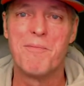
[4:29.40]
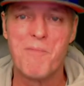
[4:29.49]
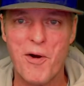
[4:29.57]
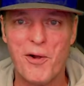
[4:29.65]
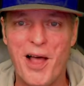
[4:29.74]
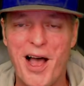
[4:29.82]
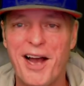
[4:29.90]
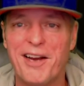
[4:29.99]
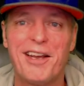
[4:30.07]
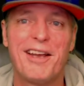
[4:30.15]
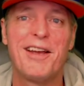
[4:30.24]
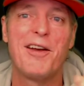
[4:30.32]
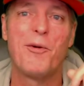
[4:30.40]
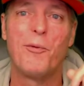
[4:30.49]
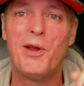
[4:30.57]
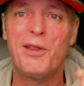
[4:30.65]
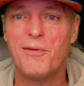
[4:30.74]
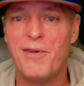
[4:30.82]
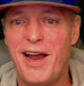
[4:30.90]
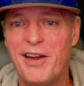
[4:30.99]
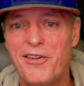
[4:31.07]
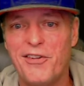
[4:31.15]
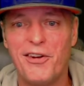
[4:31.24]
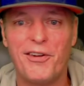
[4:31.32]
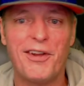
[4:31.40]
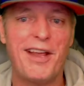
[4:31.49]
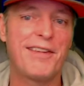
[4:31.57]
Murloc with Divine Shield,